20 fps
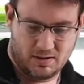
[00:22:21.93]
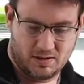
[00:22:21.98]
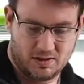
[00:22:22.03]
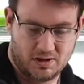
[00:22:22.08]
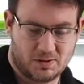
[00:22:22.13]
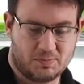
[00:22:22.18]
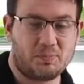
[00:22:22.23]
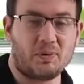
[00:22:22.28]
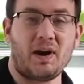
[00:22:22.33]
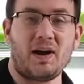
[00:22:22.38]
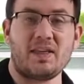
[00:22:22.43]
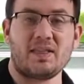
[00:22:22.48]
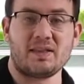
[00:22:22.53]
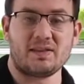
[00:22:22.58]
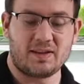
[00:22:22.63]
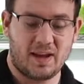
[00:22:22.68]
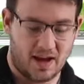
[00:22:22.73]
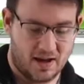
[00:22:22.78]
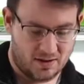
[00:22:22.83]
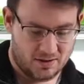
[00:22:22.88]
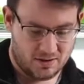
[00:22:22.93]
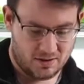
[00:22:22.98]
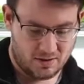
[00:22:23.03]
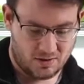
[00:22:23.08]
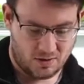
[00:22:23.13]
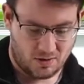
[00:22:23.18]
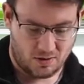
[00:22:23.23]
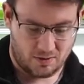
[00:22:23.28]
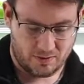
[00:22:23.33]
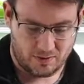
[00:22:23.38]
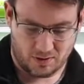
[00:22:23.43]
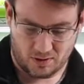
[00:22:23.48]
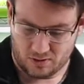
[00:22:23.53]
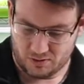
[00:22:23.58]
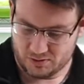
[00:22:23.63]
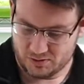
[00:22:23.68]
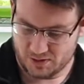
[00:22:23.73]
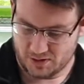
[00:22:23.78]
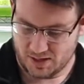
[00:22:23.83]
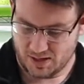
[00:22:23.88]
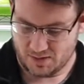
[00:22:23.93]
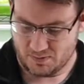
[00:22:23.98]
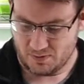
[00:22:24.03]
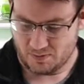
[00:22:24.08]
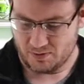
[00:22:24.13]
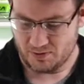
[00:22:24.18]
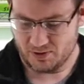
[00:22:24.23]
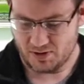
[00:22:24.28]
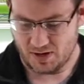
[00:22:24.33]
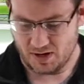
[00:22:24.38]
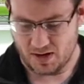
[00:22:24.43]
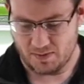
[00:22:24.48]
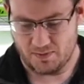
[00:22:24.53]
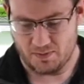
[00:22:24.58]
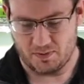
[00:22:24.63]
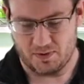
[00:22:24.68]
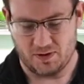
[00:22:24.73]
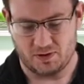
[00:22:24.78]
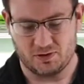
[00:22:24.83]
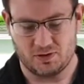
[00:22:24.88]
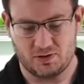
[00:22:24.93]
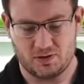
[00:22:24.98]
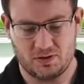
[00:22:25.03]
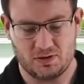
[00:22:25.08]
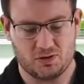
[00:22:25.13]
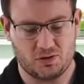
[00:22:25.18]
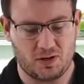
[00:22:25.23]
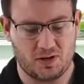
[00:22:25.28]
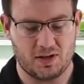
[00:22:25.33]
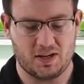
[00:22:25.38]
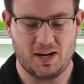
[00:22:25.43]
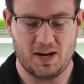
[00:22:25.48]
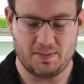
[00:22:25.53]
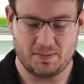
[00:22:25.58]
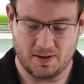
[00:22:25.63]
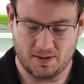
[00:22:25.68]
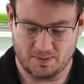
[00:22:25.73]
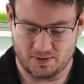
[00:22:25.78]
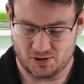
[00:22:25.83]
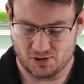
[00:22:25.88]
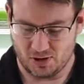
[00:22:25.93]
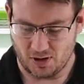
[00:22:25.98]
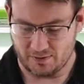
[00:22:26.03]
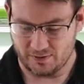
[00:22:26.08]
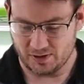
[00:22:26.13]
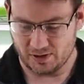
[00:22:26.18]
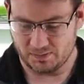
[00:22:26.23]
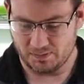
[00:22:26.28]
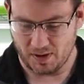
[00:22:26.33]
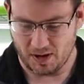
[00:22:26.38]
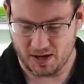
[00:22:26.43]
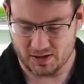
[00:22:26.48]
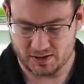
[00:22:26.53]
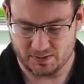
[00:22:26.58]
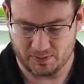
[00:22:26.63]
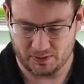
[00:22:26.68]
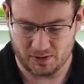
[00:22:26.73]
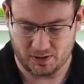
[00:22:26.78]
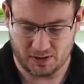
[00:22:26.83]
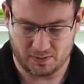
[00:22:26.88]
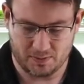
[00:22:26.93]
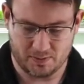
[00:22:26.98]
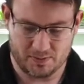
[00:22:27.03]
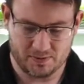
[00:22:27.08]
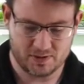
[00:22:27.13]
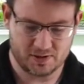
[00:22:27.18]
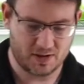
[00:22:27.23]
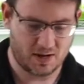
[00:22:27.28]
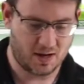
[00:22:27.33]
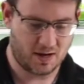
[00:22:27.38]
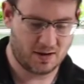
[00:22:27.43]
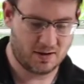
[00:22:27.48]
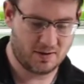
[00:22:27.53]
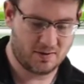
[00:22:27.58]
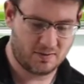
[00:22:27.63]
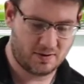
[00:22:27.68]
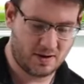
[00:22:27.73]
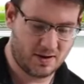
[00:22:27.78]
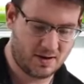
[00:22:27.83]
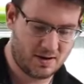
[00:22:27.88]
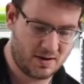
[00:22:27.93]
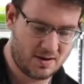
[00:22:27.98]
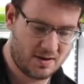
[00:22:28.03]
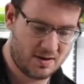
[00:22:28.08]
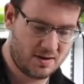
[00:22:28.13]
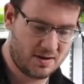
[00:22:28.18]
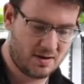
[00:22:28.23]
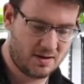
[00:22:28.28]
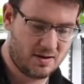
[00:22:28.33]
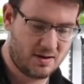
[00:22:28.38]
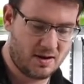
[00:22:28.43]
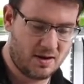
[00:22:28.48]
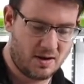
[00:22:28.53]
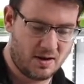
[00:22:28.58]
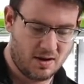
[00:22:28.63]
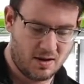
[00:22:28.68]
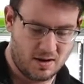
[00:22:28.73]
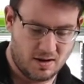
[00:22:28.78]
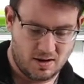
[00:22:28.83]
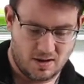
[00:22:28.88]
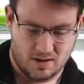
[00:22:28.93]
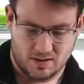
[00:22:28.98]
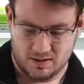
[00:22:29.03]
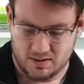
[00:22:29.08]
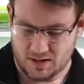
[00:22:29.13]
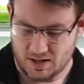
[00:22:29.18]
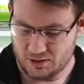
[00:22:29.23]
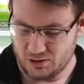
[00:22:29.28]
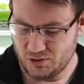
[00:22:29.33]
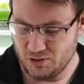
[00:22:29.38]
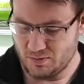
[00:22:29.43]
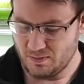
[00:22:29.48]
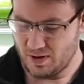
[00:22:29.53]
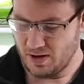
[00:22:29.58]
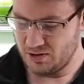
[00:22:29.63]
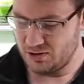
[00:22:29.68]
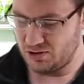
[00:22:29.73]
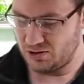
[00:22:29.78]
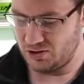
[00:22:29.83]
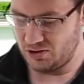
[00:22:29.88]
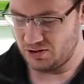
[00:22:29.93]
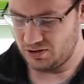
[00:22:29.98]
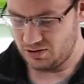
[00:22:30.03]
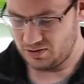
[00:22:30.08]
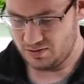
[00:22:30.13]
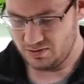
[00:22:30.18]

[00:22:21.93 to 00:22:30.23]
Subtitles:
spraying down all the holes again one more time. We want to try to keep them as soft as possible, like we were saying, right? Not too much,